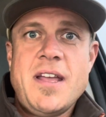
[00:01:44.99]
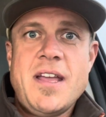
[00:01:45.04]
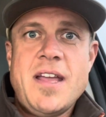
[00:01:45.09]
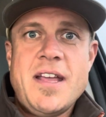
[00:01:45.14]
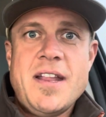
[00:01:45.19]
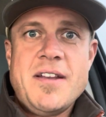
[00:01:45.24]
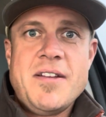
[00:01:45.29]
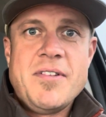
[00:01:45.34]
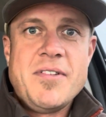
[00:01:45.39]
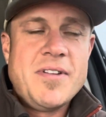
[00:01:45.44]

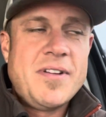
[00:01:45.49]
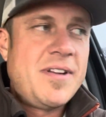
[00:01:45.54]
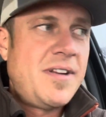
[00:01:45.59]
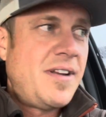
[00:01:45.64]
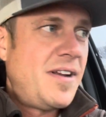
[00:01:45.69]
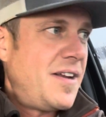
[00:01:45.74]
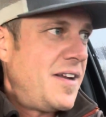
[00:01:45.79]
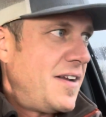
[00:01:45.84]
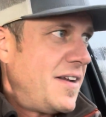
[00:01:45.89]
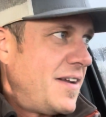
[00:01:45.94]
And
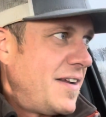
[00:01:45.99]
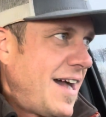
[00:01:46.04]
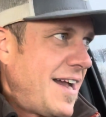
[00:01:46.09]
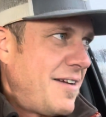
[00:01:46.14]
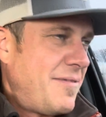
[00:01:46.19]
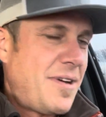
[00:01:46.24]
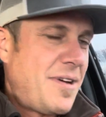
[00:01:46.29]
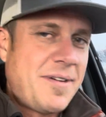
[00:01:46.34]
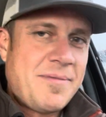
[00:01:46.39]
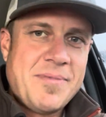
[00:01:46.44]
I
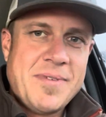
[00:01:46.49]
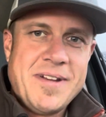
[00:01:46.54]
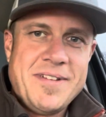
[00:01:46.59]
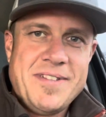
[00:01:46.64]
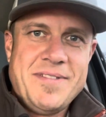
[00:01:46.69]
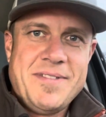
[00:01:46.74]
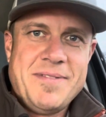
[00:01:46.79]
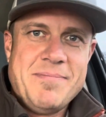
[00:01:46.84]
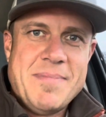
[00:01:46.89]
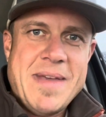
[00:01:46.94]
don't know,
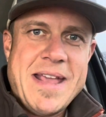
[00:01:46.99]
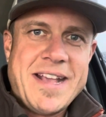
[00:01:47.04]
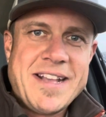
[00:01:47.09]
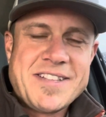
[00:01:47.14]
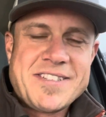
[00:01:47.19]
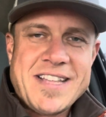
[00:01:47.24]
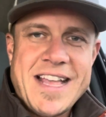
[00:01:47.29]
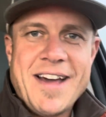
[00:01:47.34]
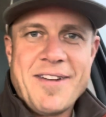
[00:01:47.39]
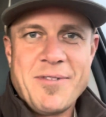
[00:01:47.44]
make
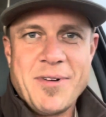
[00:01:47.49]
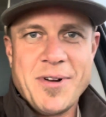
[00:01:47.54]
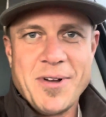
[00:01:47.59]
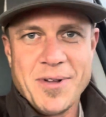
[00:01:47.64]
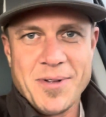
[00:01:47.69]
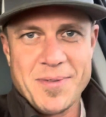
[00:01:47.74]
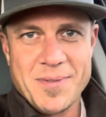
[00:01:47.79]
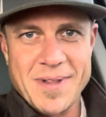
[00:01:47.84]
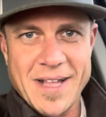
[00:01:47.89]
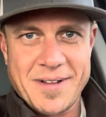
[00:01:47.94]
it sound
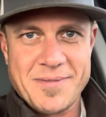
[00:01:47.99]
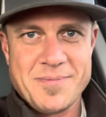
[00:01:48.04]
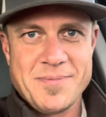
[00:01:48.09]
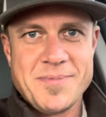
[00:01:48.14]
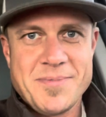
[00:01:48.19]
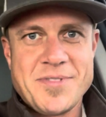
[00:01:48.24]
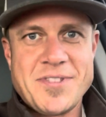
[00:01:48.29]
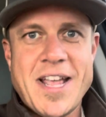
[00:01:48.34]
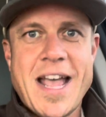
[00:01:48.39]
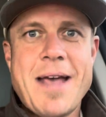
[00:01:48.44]
real like
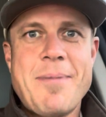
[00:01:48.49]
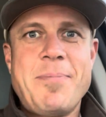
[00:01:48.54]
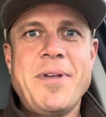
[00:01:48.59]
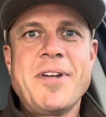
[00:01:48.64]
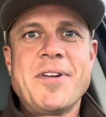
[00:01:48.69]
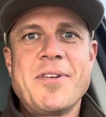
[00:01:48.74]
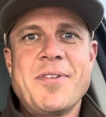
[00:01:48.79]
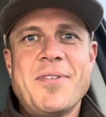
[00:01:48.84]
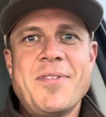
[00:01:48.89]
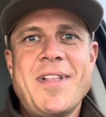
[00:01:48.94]

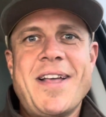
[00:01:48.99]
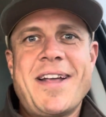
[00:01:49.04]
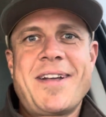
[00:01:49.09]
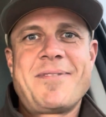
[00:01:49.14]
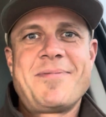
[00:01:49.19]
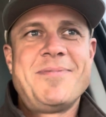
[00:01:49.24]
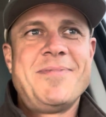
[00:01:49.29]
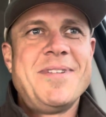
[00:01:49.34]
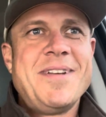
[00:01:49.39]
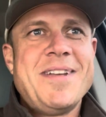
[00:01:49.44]
sappy or like
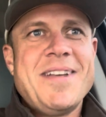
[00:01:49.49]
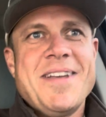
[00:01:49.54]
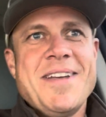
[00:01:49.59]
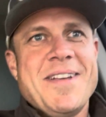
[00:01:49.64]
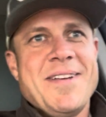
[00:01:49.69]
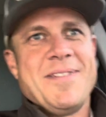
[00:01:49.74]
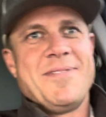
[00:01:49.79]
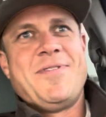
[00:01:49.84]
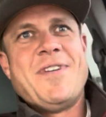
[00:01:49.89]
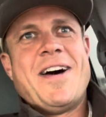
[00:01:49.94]

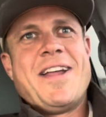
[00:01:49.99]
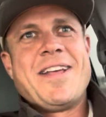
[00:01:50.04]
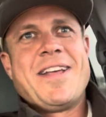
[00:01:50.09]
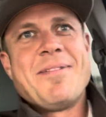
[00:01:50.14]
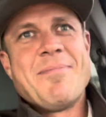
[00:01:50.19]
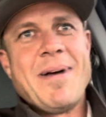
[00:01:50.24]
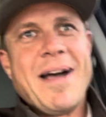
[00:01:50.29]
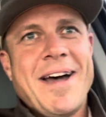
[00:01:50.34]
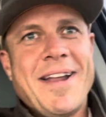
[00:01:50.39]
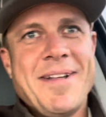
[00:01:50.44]
funny
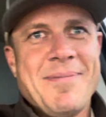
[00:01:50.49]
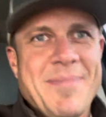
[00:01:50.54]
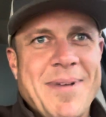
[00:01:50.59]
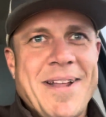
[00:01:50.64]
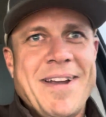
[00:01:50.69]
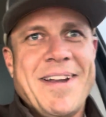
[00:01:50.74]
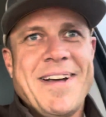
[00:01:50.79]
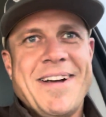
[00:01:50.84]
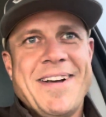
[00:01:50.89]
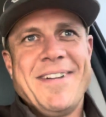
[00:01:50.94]
about it,
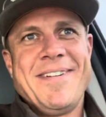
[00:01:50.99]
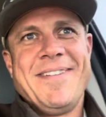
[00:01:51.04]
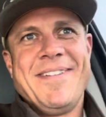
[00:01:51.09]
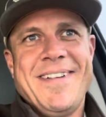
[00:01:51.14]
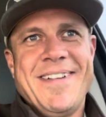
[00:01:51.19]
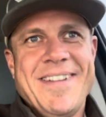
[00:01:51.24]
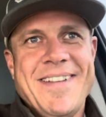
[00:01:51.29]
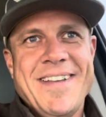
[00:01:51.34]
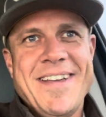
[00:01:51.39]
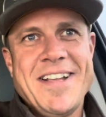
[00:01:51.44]
but
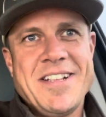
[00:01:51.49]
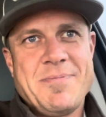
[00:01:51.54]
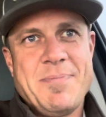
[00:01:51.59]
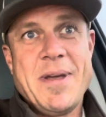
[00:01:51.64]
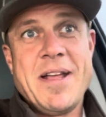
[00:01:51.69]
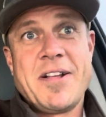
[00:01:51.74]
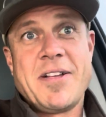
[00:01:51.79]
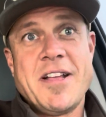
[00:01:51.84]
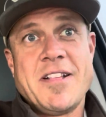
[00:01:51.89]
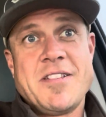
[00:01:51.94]
it's
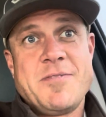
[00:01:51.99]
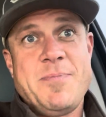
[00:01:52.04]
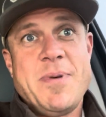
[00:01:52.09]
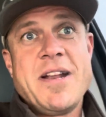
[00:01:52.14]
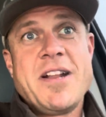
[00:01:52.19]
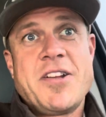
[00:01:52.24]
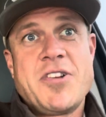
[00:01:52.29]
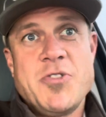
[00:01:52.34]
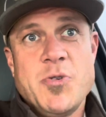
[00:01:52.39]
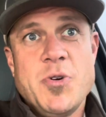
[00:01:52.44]

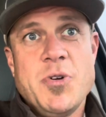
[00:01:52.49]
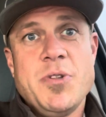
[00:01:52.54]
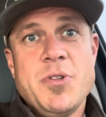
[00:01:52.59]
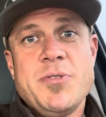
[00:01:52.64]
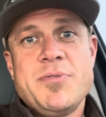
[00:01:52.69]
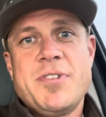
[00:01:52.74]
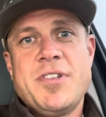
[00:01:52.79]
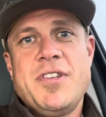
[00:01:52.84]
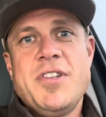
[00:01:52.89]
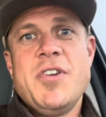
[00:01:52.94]
been
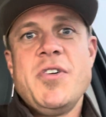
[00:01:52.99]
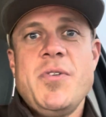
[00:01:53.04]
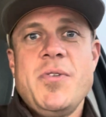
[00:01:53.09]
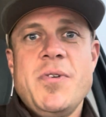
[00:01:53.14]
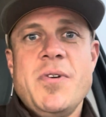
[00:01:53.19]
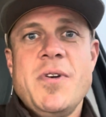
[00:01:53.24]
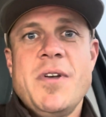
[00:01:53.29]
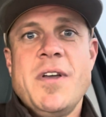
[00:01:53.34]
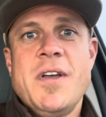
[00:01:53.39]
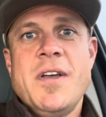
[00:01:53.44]
cool to
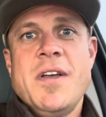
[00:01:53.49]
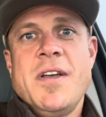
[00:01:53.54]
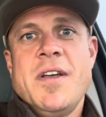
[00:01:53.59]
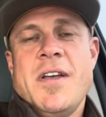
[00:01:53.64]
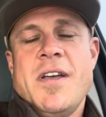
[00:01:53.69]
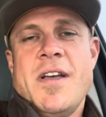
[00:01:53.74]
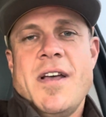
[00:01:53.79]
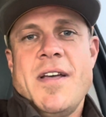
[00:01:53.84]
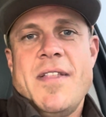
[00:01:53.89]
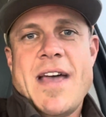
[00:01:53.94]
do
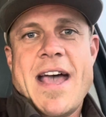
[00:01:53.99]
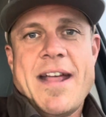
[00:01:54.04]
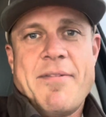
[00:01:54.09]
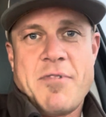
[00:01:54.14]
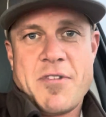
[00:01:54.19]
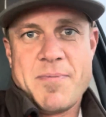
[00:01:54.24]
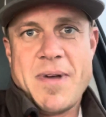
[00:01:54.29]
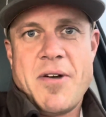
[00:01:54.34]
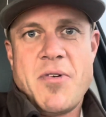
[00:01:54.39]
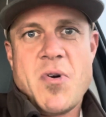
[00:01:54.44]
that
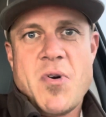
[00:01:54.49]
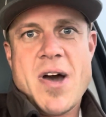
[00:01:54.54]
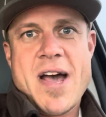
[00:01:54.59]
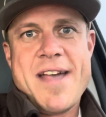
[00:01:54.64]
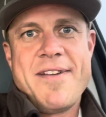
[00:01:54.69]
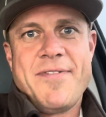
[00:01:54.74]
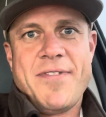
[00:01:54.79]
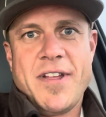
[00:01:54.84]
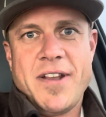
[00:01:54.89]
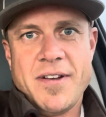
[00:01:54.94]
with my
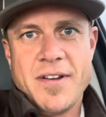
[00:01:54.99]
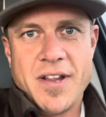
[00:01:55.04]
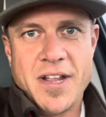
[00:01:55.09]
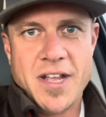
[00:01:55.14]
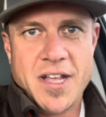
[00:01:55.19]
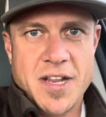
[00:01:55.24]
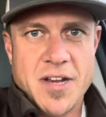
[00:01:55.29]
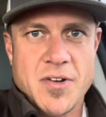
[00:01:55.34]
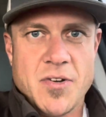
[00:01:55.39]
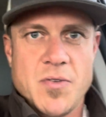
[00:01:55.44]
wife
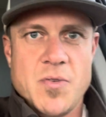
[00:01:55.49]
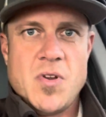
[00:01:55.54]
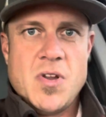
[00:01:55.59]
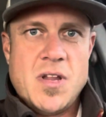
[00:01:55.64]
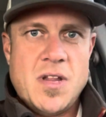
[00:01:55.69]
and